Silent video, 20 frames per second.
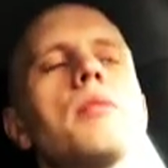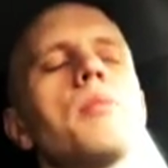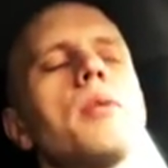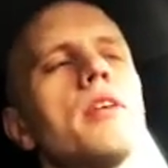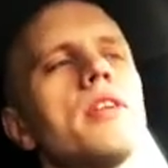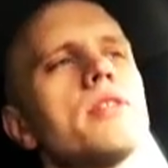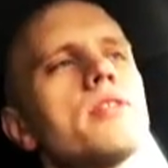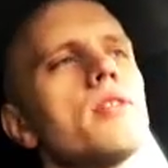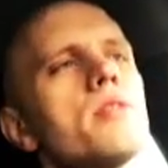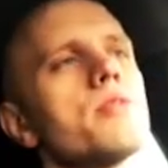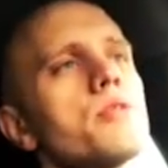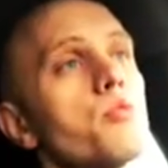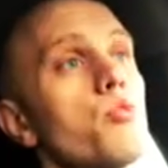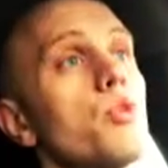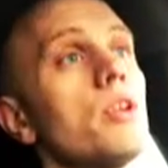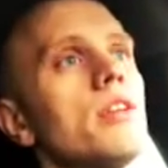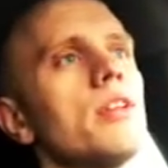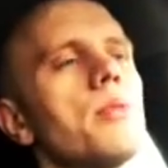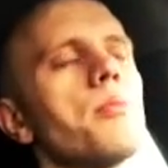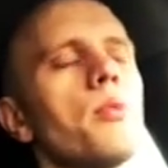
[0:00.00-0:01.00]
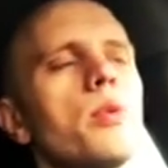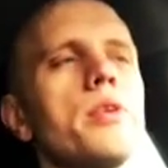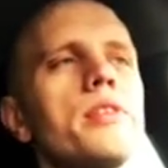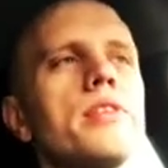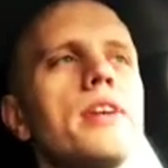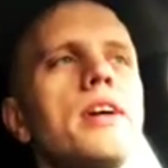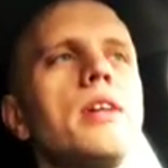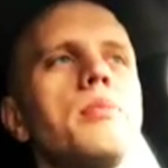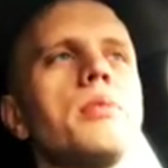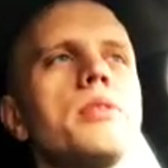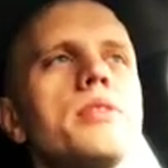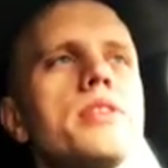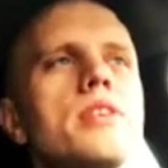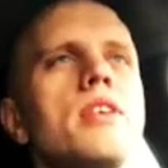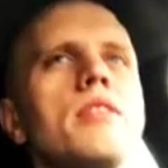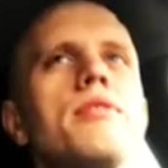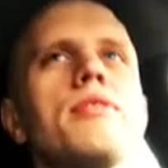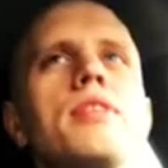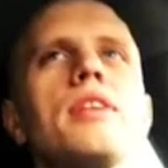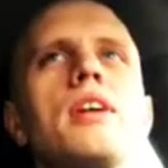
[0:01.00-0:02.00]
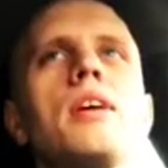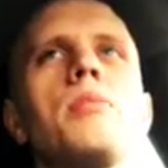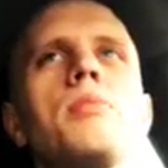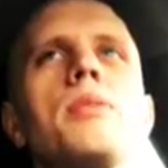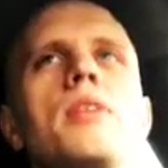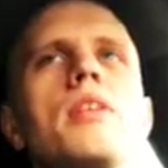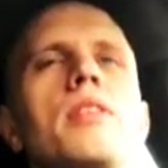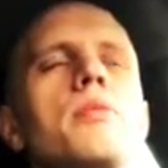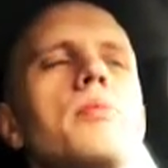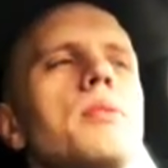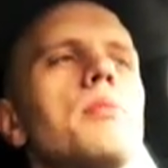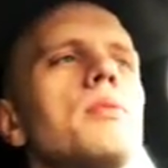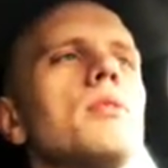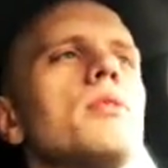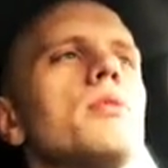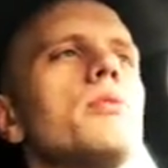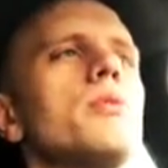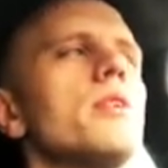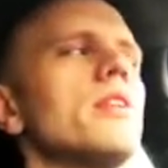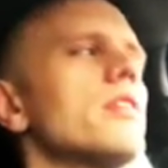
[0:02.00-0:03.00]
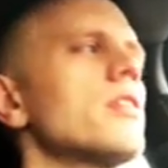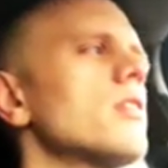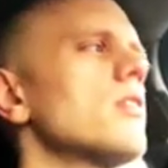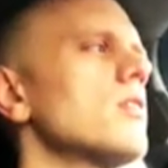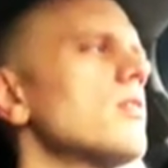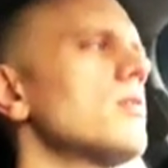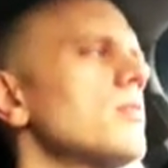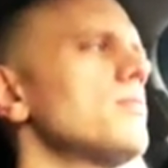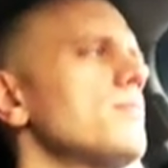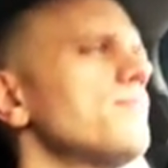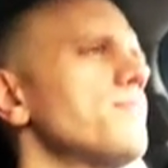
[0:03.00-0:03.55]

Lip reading: but it's also really important to help yourself and help the other people who read the code.